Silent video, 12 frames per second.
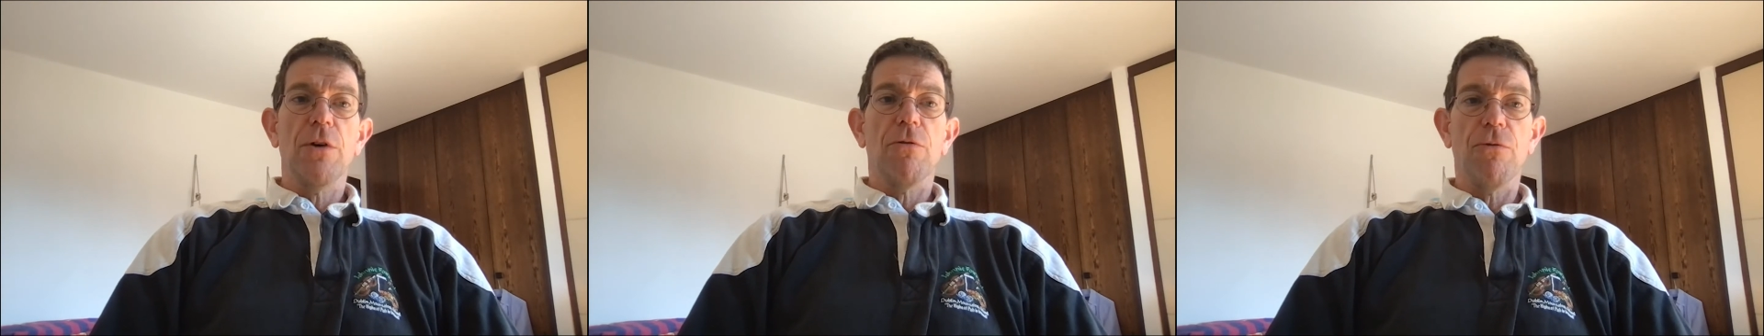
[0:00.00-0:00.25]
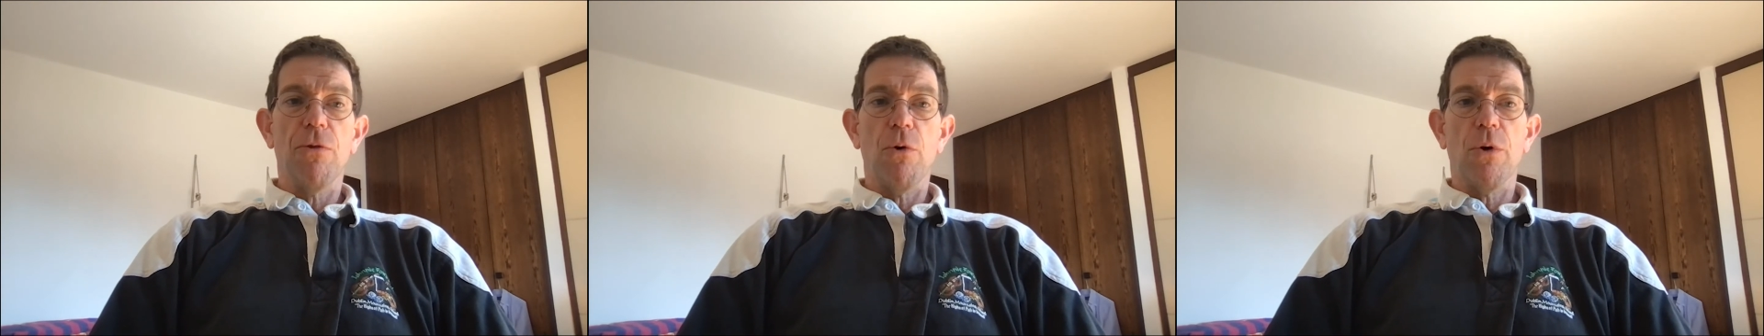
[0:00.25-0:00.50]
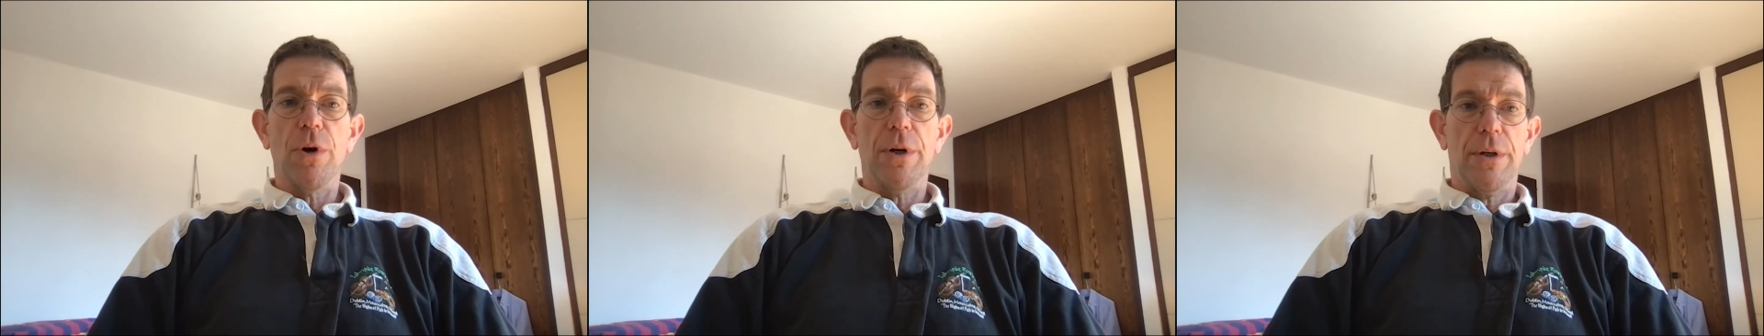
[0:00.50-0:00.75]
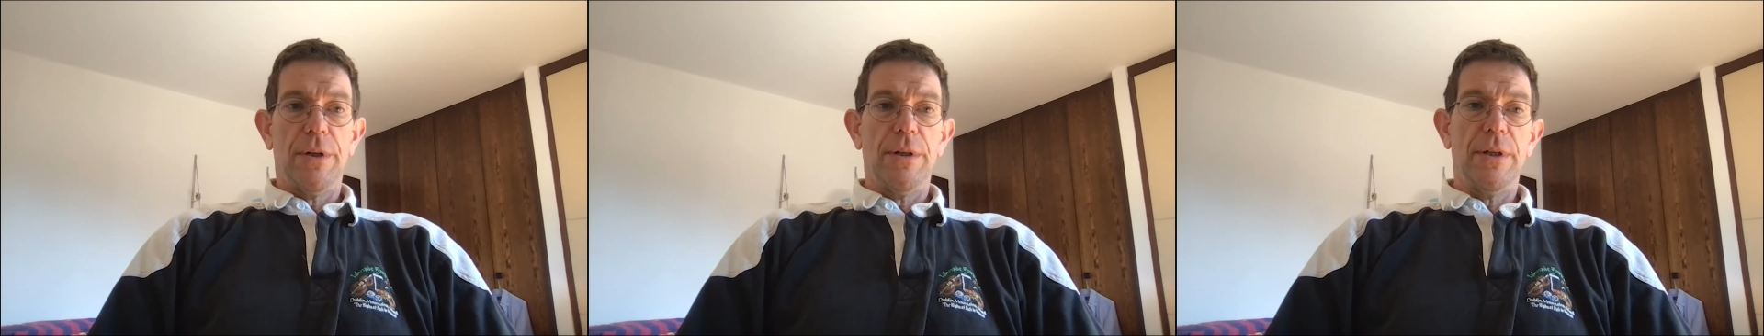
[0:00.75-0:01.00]

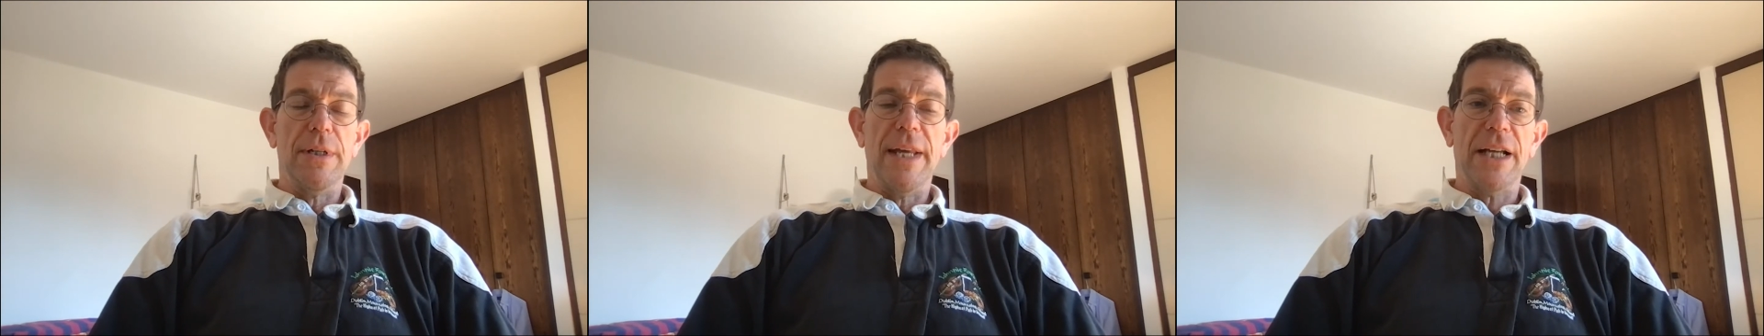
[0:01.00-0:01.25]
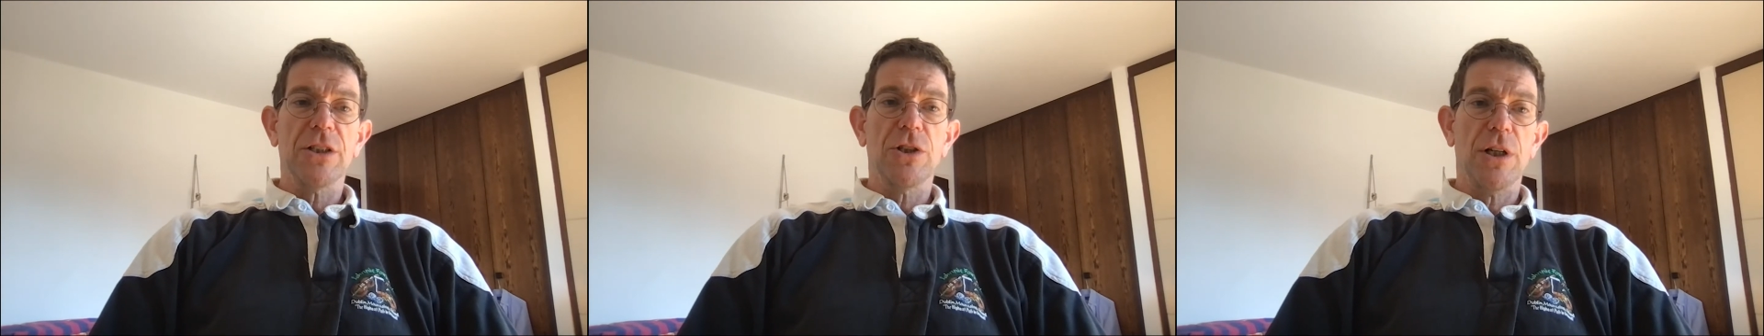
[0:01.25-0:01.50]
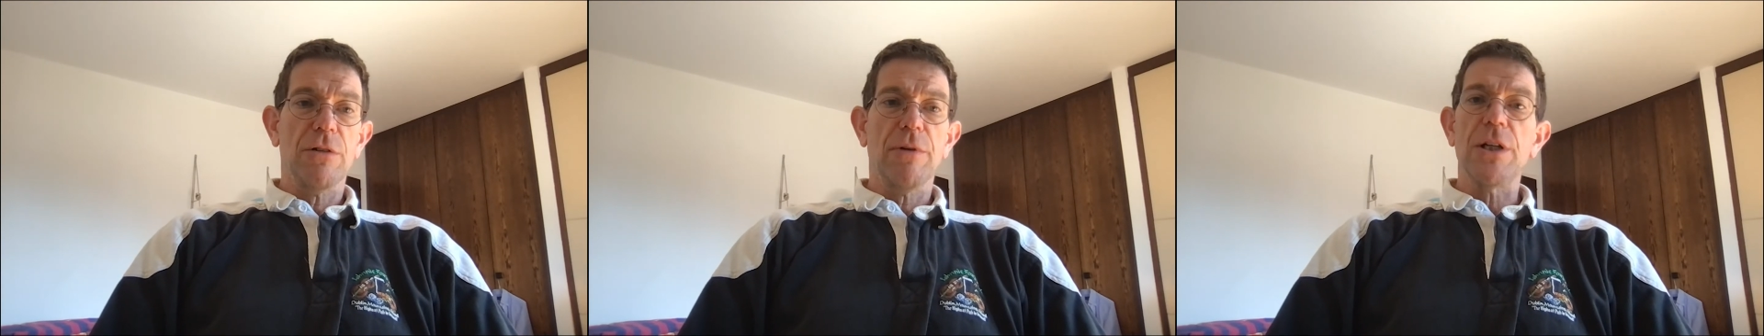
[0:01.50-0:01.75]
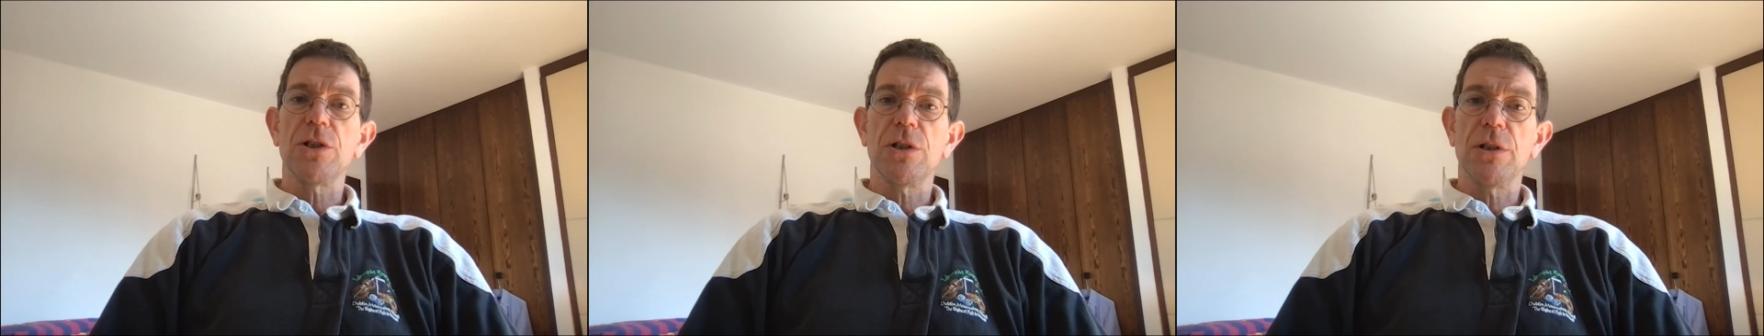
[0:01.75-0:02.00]
for the next
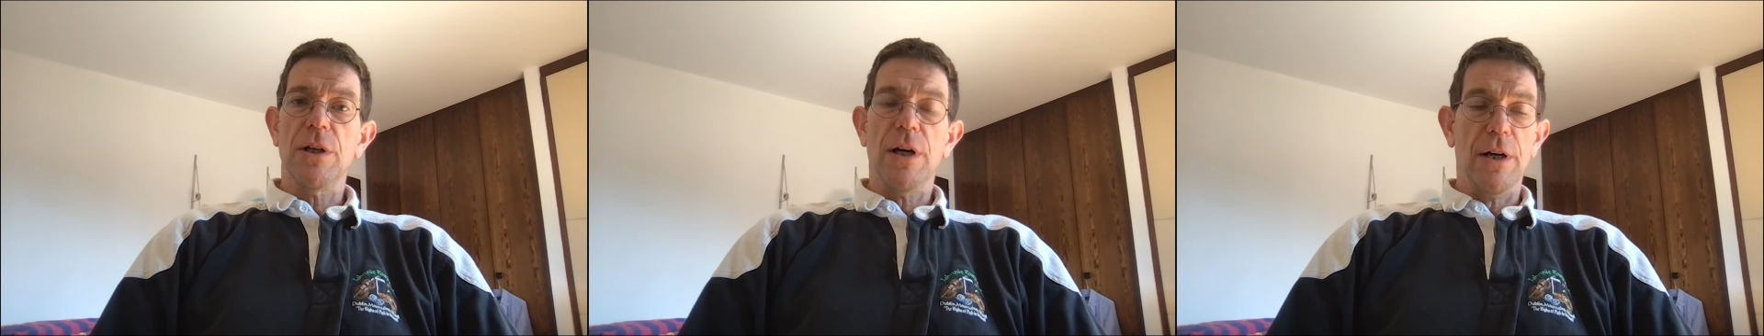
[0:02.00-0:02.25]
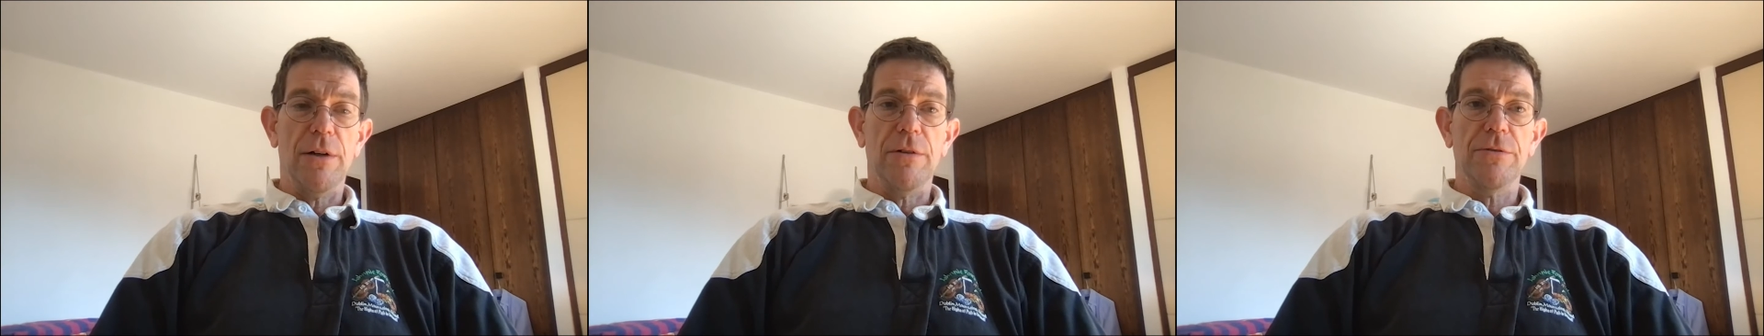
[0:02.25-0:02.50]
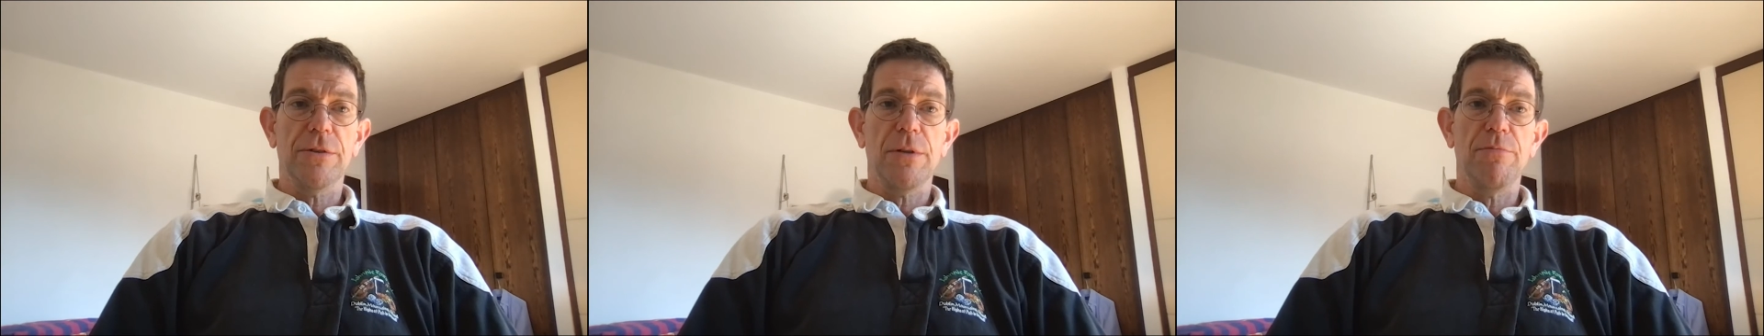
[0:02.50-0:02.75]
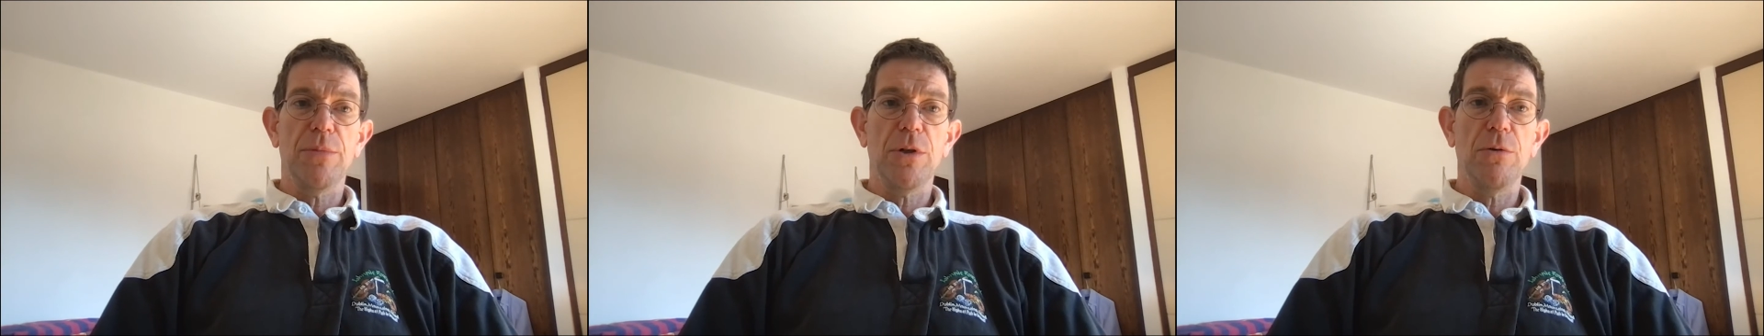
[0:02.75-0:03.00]
generation of
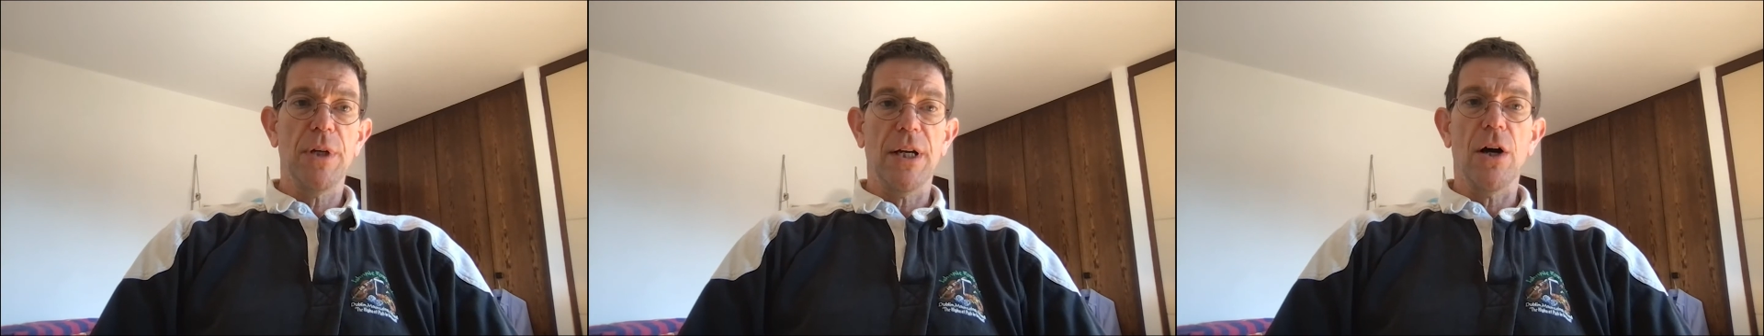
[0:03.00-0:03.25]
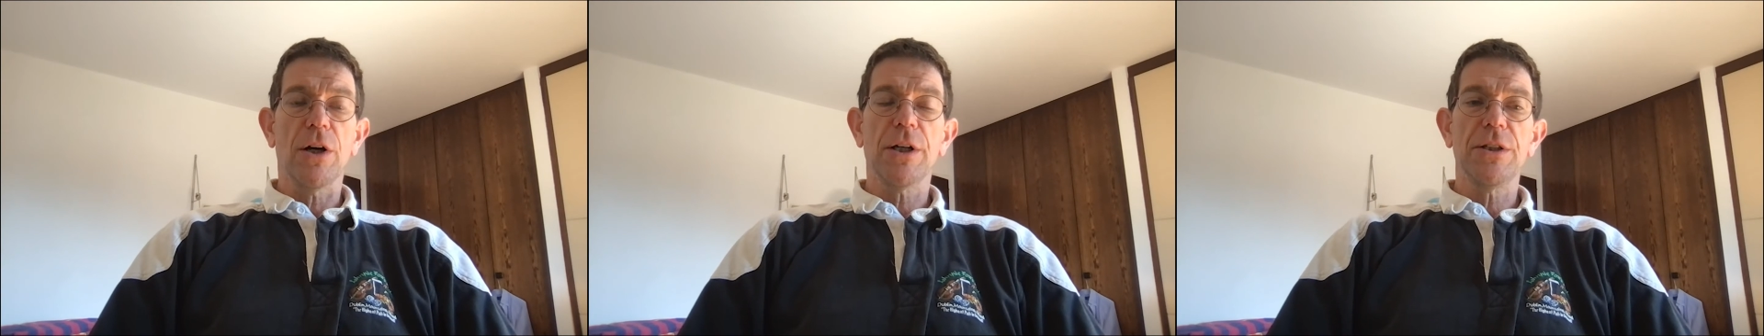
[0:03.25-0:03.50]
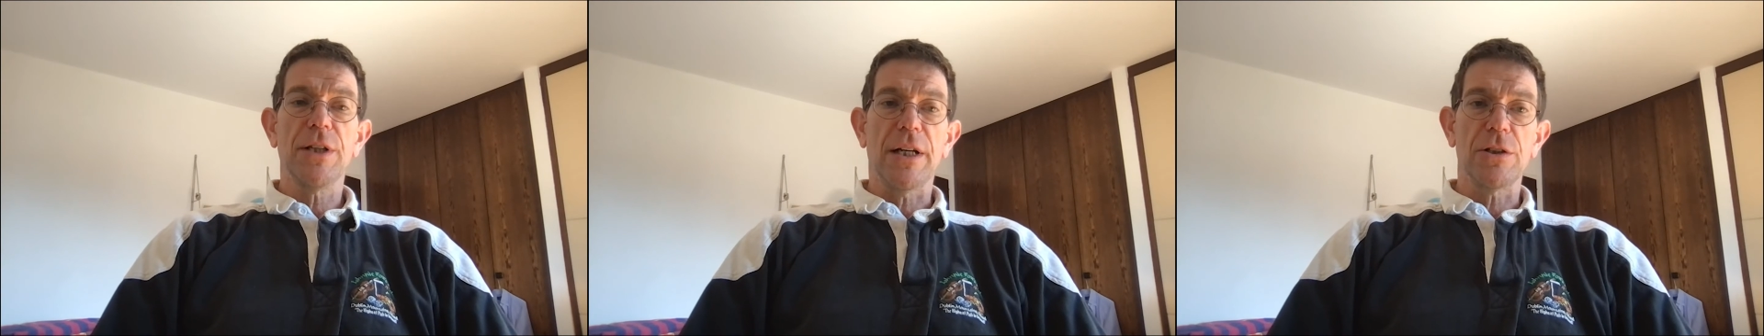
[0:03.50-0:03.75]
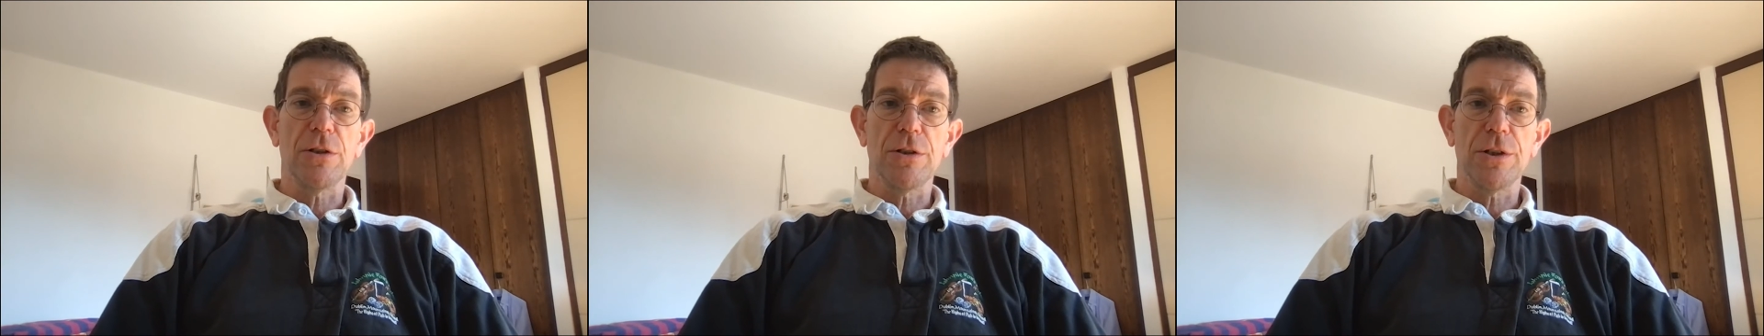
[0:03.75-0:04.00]
computing
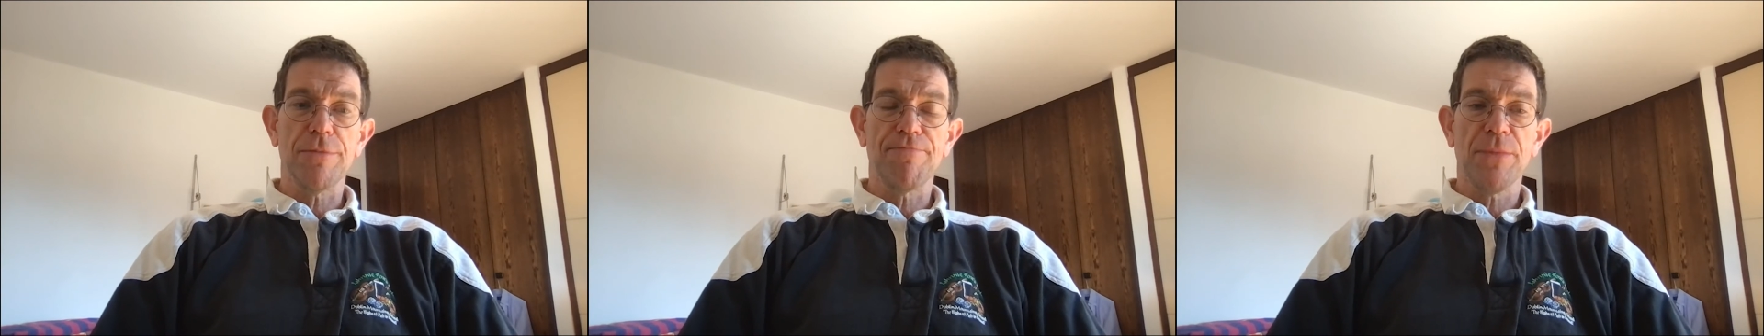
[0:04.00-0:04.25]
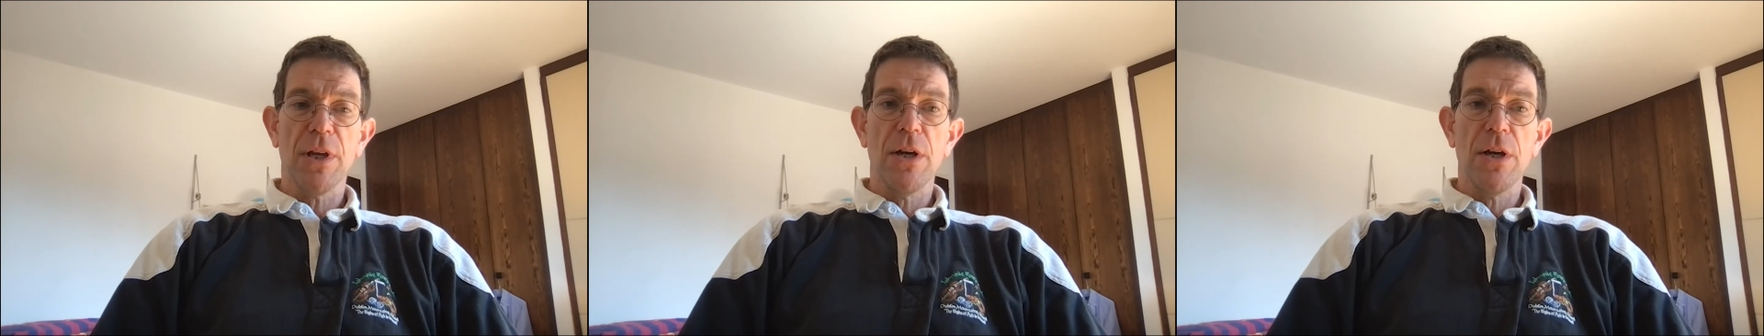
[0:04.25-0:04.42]
architectures.